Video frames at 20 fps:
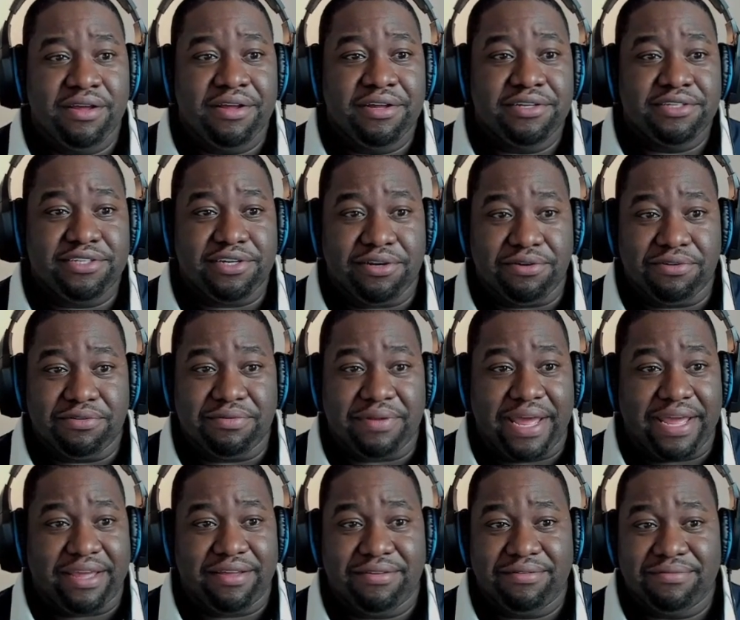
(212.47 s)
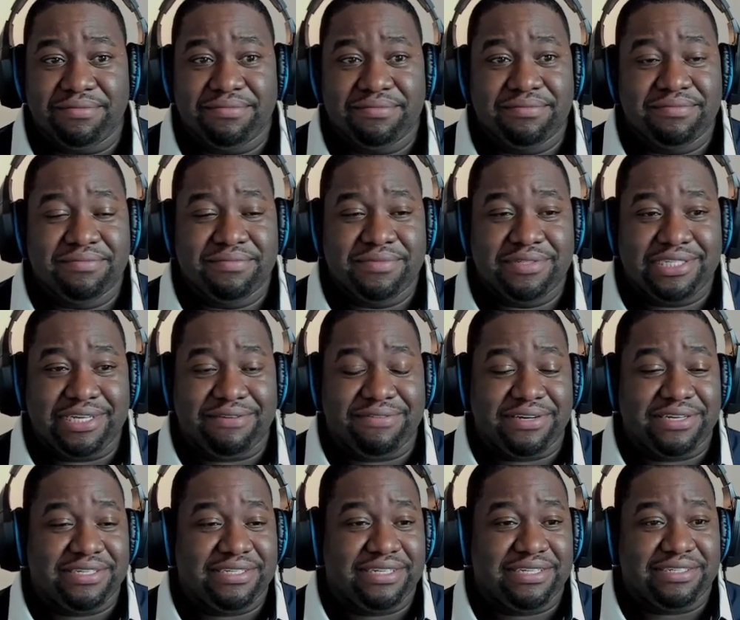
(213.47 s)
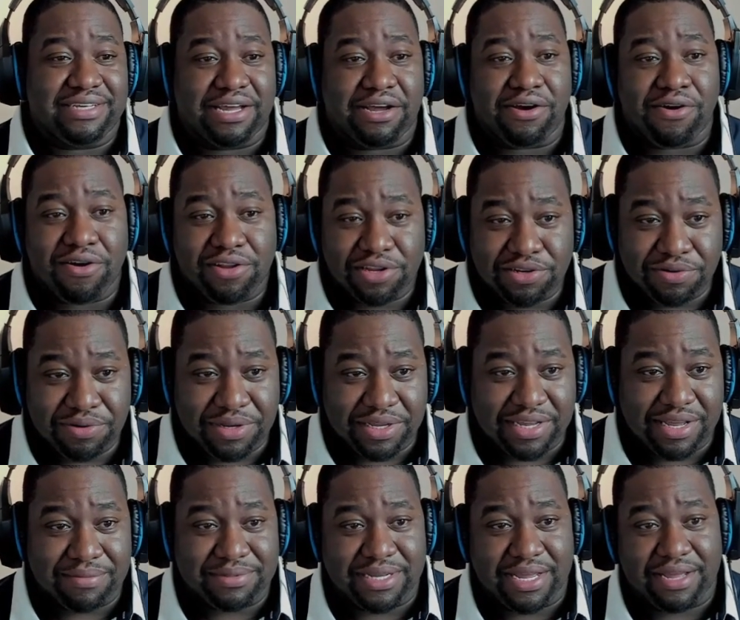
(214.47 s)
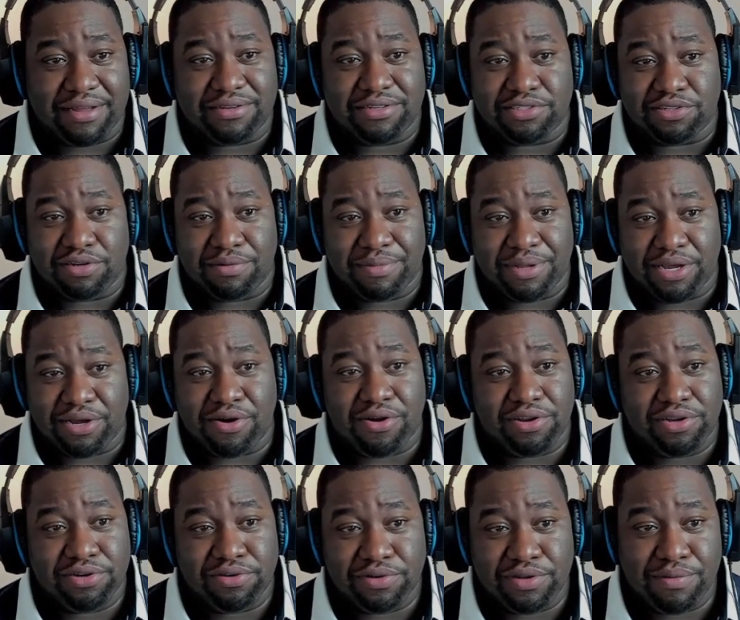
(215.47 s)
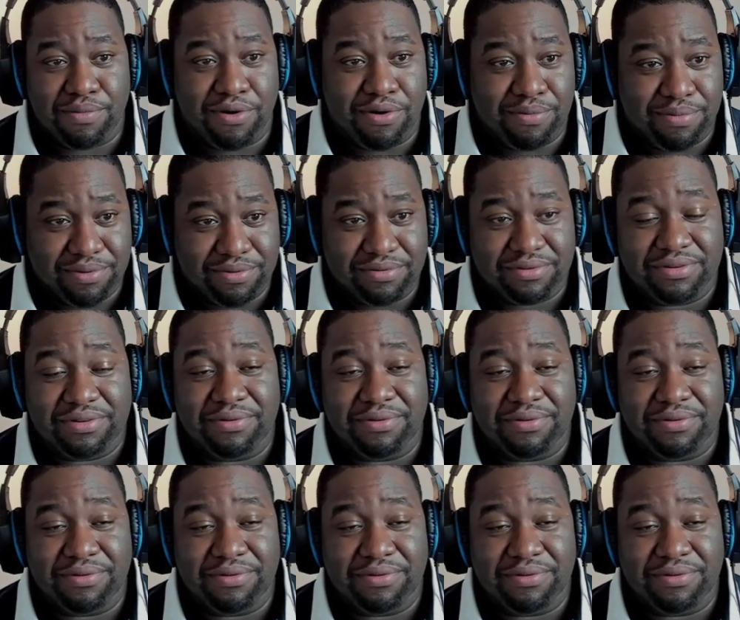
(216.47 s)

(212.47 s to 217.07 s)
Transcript: So, like, say for instance, a Call of Duty comes out, there's going to be a Call of Duty mobile.